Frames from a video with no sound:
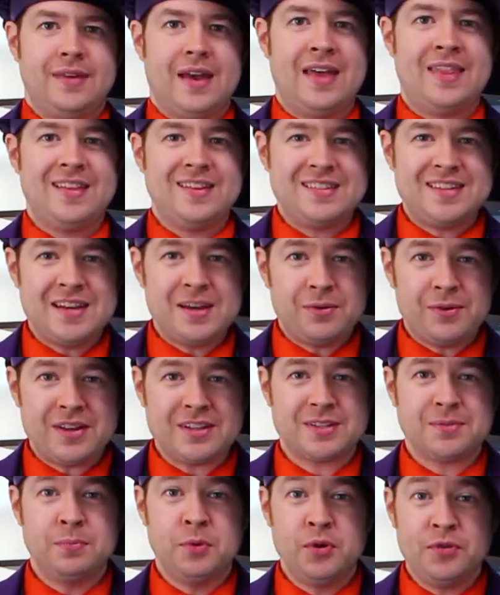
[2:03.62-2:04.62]
And the
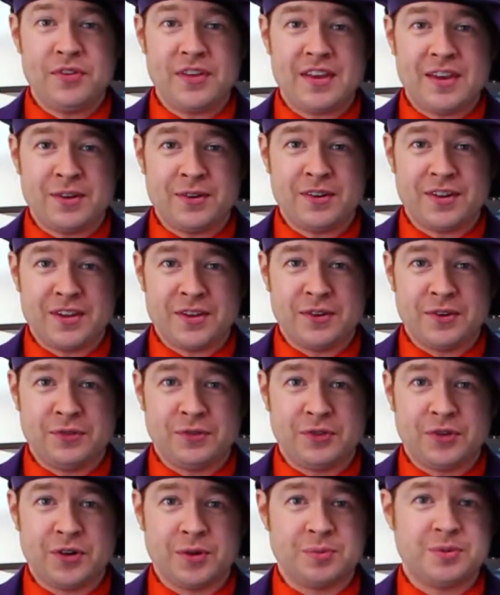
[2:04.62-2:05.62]
TOS movie era
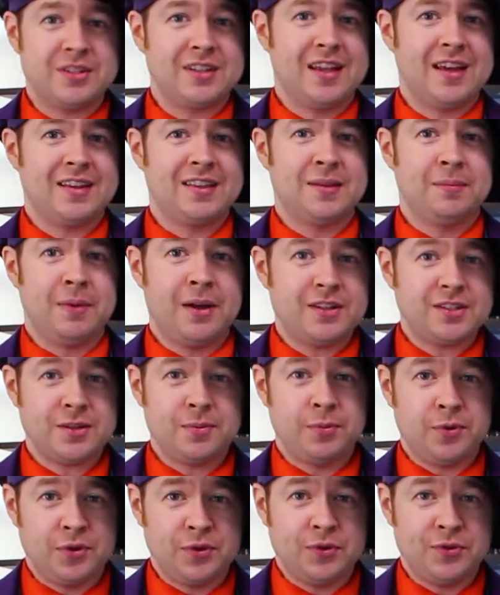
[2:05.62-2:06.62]
uniforms, like the
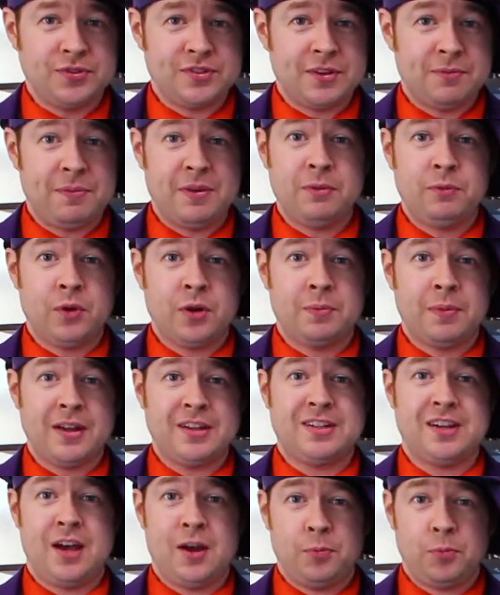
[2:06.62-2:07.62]
Monster Maroons, have been one of my
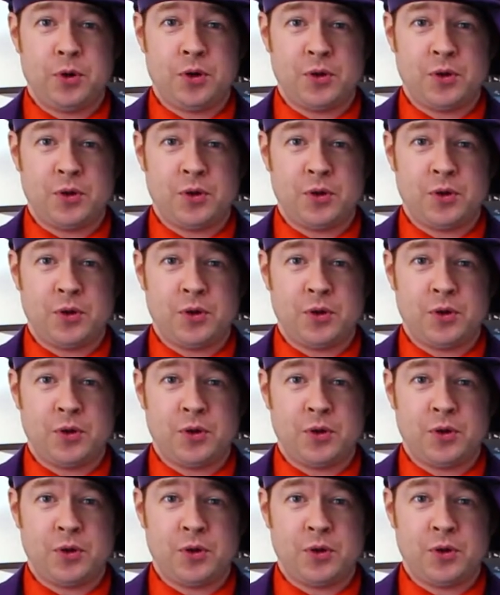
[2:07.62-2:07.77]
top